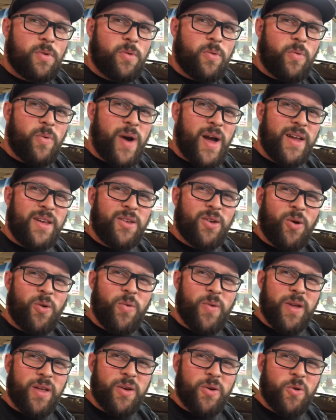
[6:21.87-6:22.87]
Why don't
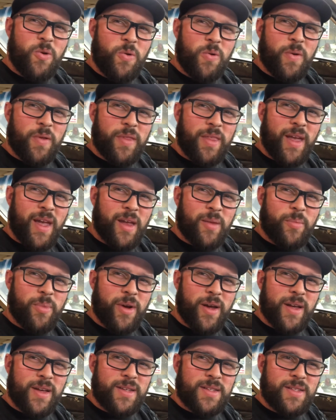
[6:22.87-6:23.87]
we hoon with
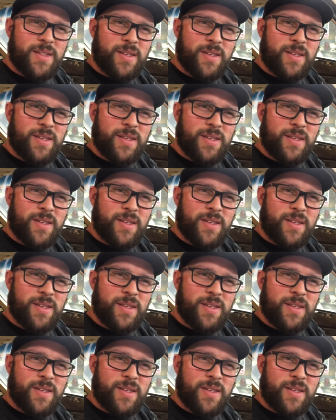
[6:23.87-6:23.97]
handbrakes?